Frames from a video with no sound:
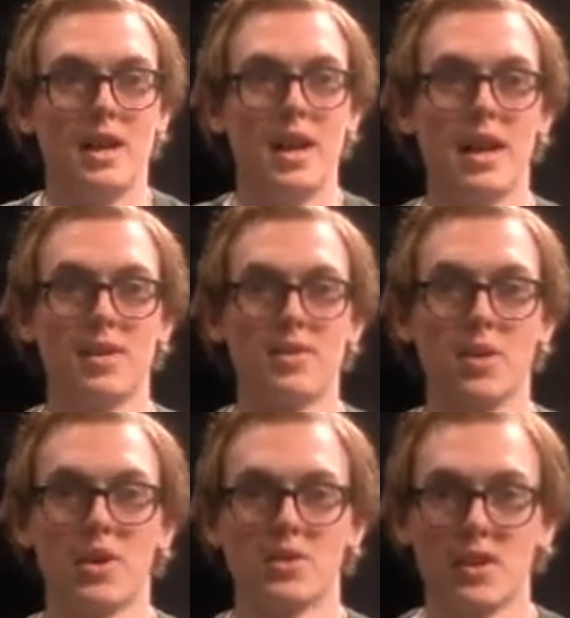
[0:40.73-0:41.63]
And
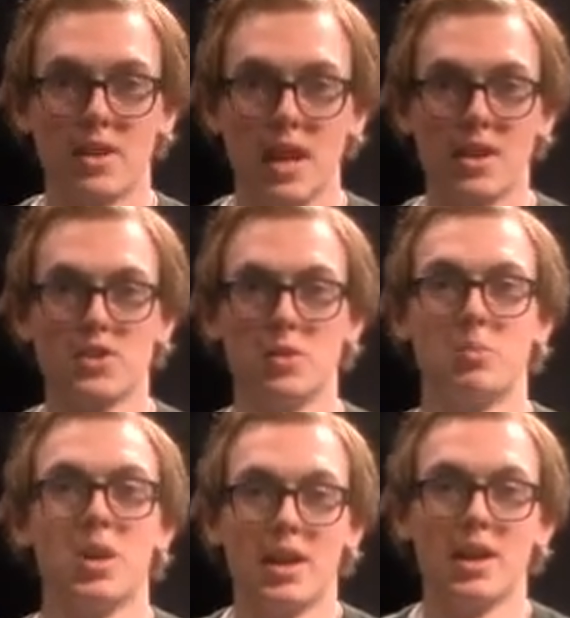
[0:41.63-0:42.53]
so I started actually
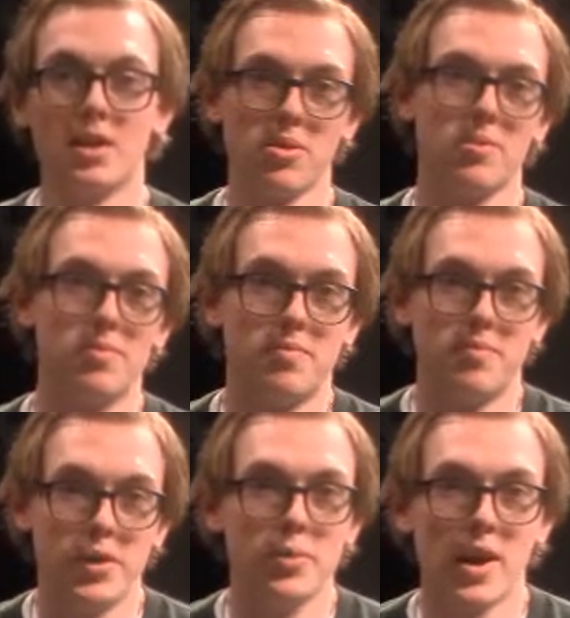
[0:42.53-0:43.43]
playing the
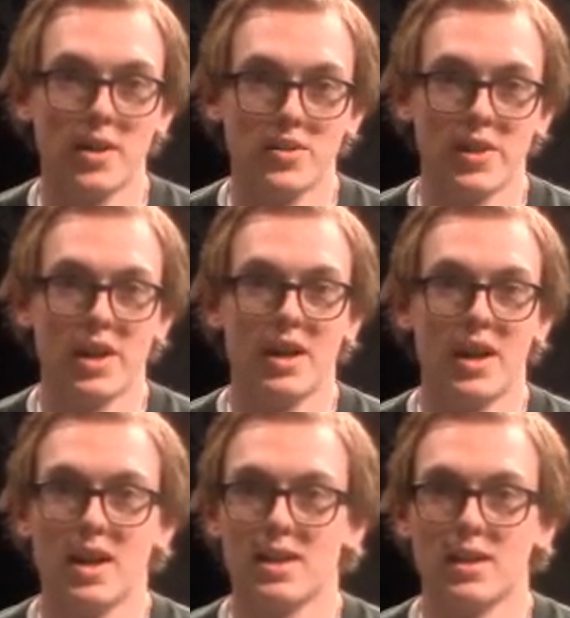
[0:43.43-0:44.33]
few records that I
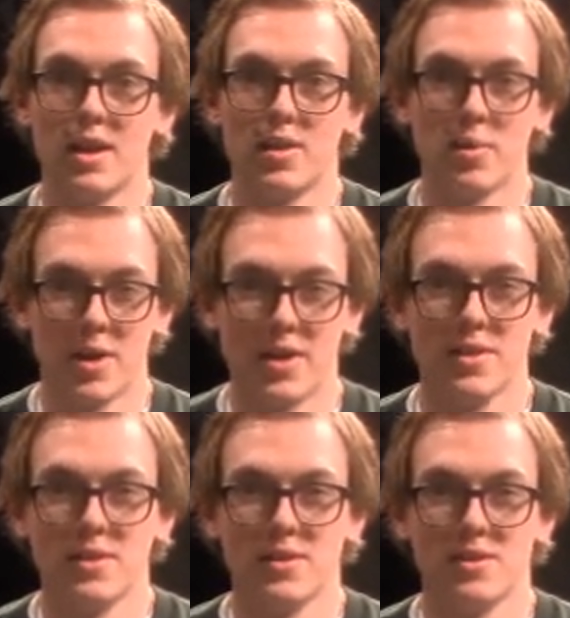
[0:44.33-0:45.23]
had, and I thought, wow,
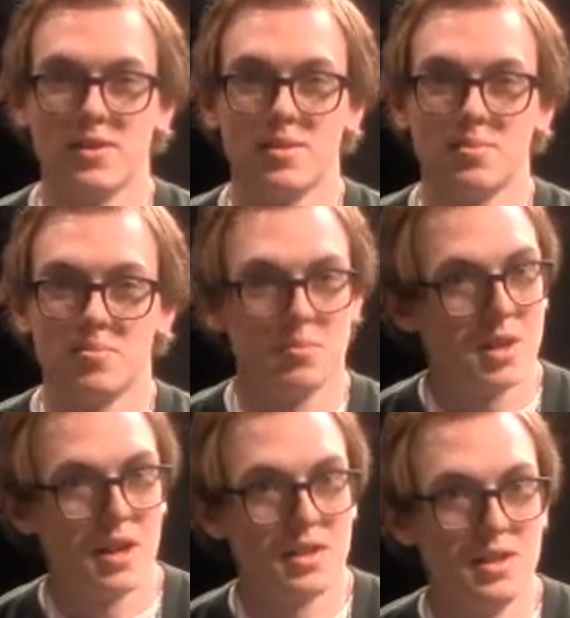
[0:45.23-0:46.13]
this is
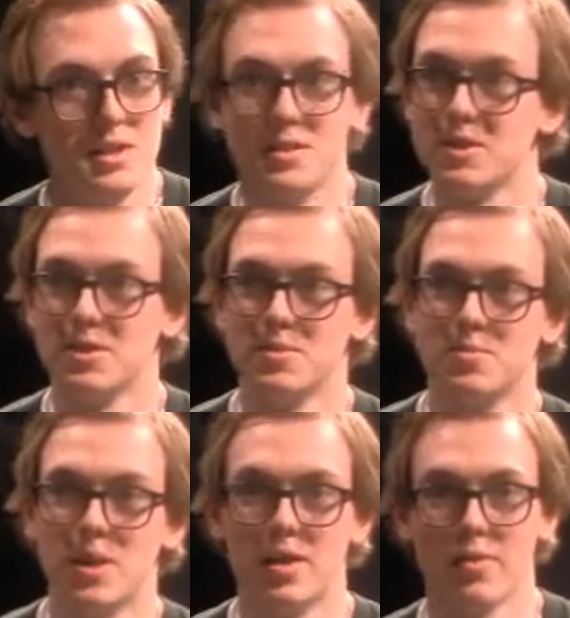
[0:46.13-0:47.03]
kind of neat to
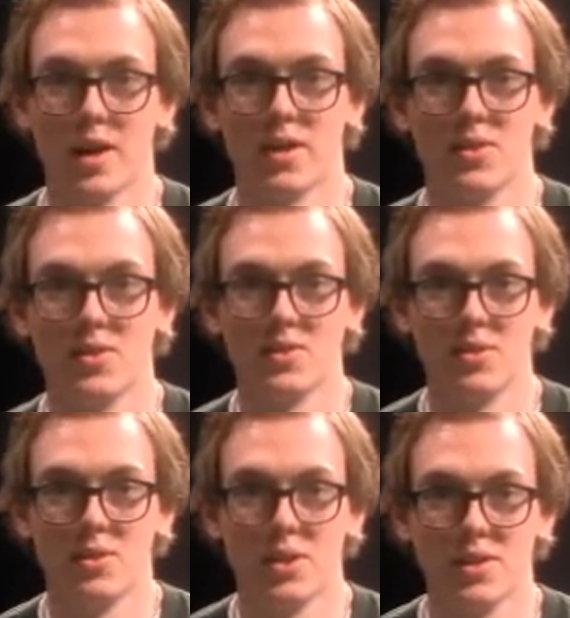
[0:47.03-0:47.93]
have records and
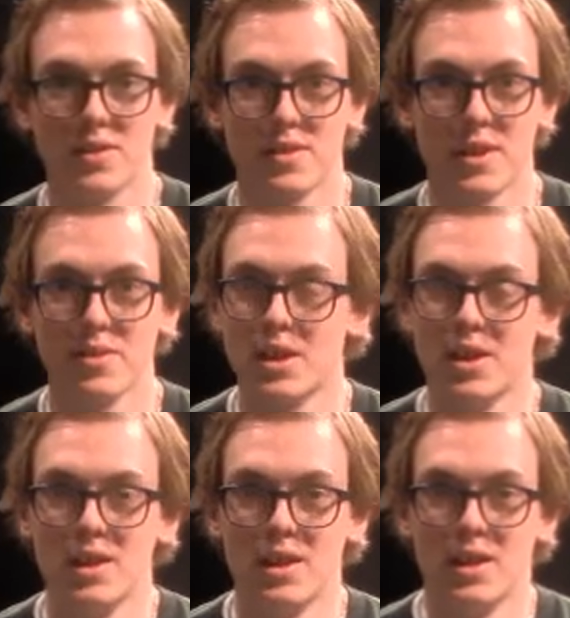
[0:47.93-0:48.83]
do all this stuff.
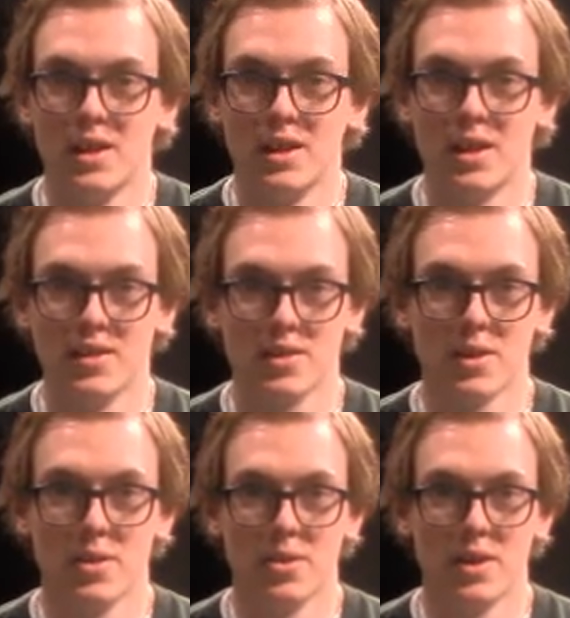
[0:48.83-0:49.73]
And
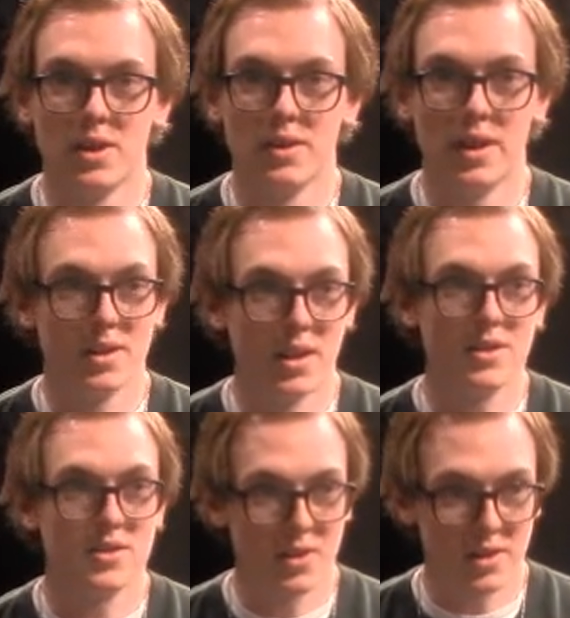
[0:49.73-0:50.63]
so then I
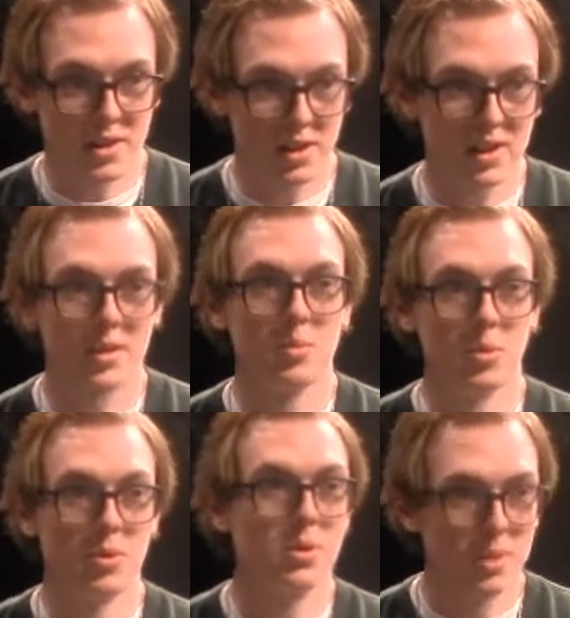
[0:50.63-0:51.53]
started collecting
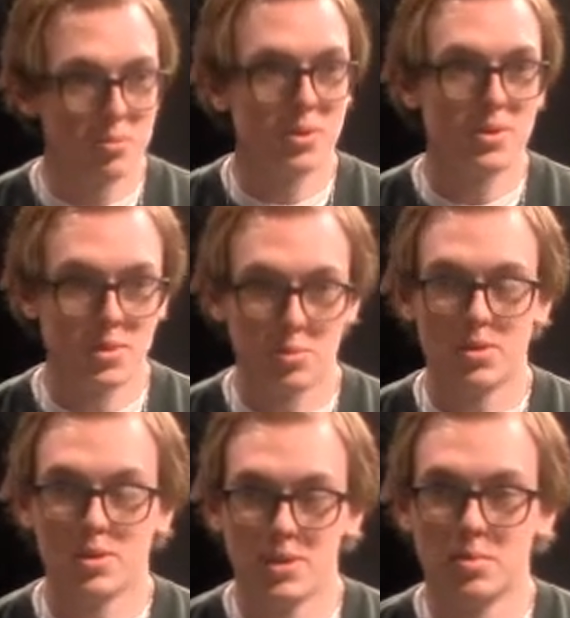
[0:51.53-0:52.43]
more and more and
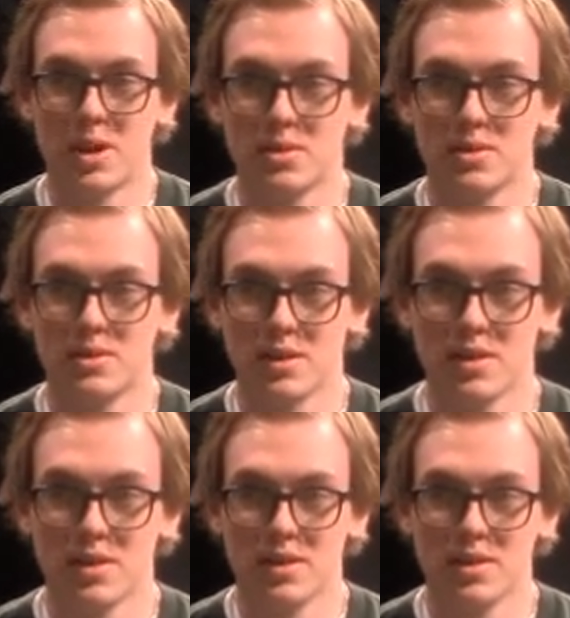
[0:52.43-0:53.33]
more, and about
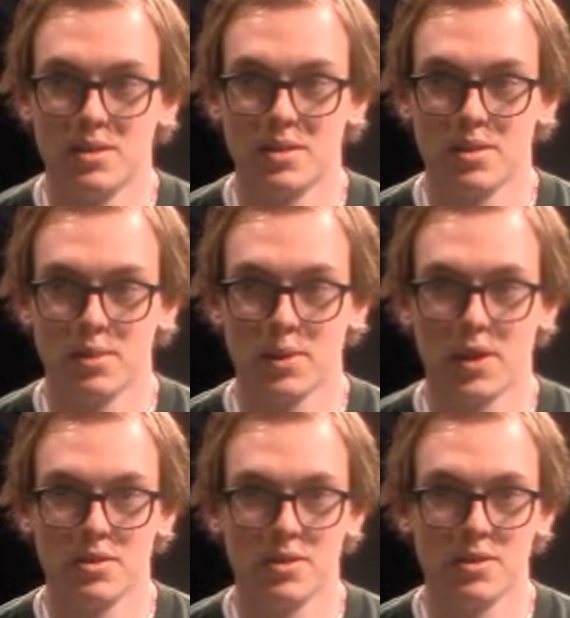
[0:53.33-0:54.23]

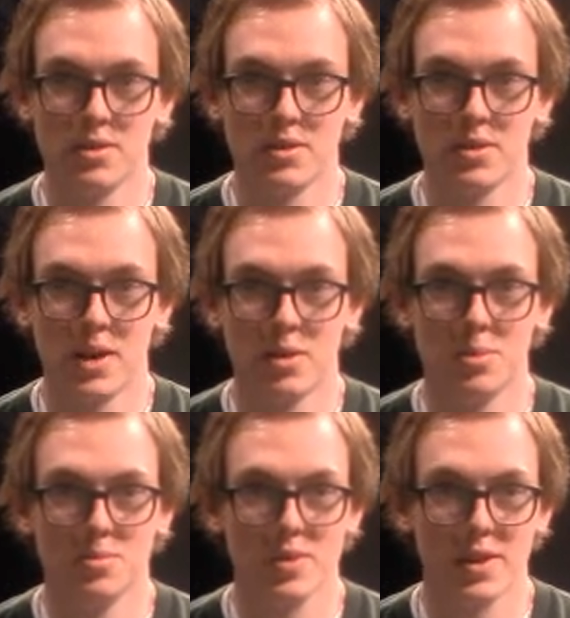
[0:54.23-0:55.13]
300 or so
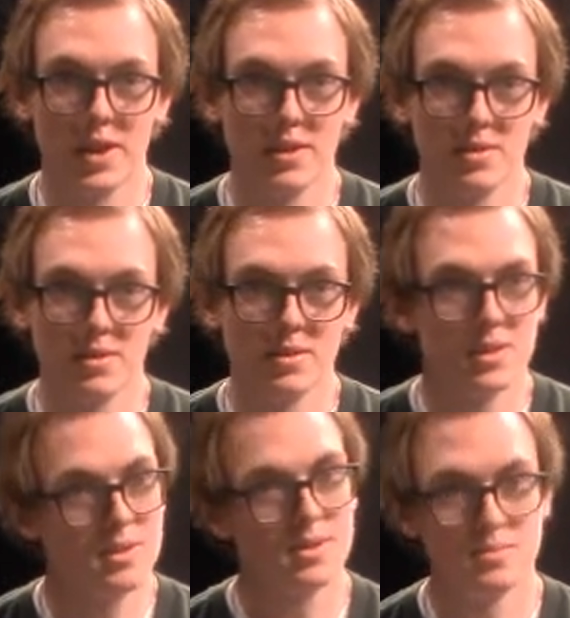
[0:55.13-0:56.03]
albums later,
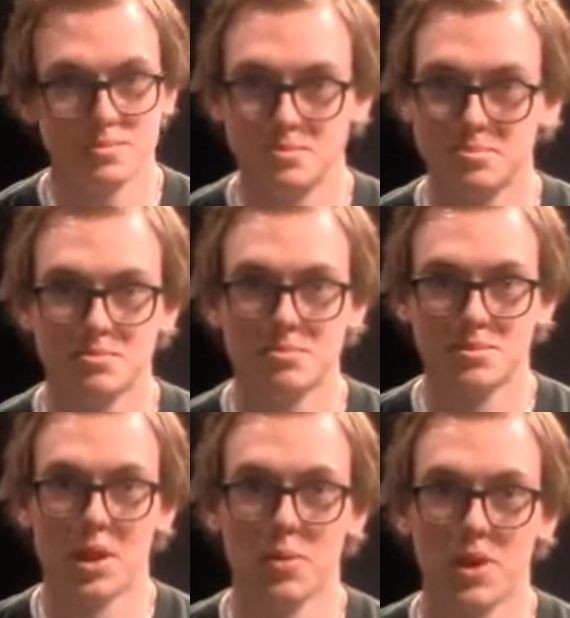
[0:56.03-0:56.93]

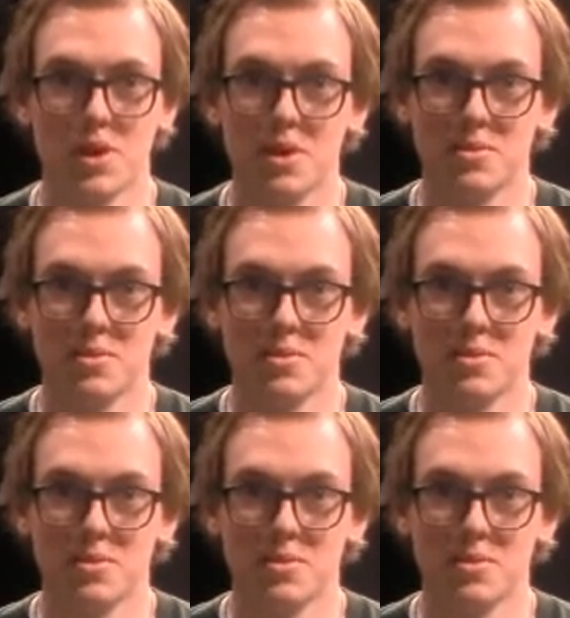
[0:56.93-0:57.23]
here we are.